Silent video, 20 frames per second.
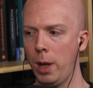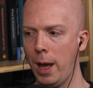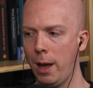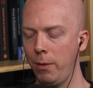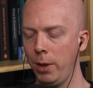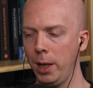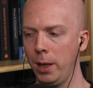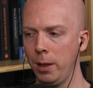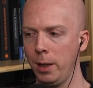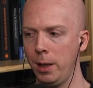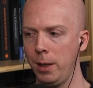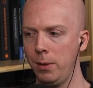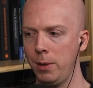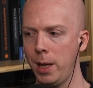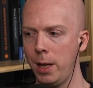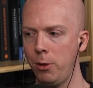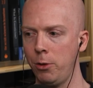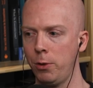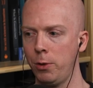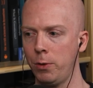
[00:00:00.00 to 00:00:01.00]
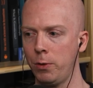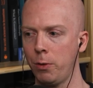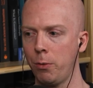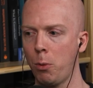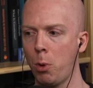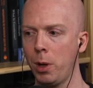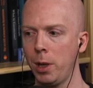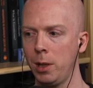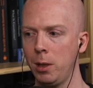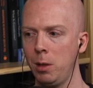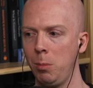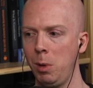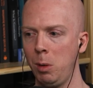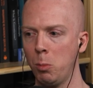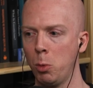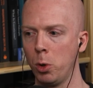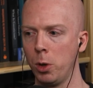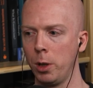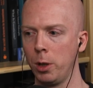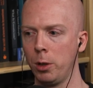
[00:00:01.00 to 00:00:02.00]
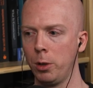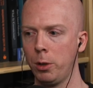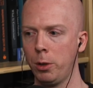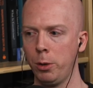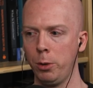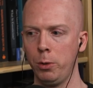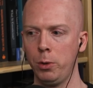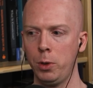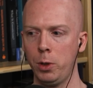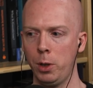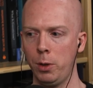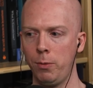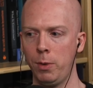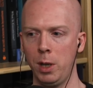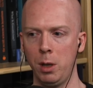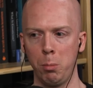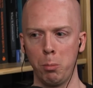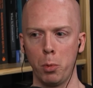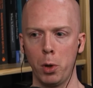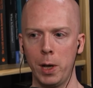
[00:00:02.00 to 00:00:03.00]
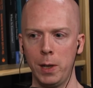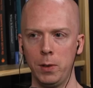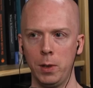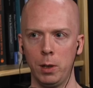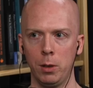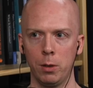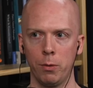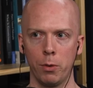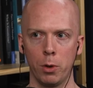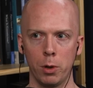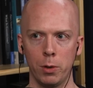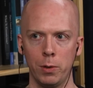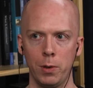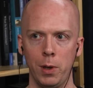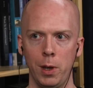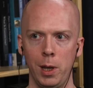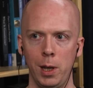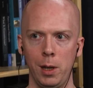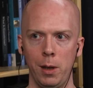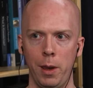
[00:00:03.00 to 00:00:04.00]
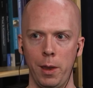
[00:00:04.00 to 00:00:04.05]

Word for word: having intentions of wanting to be more inclusive and embracing diversity.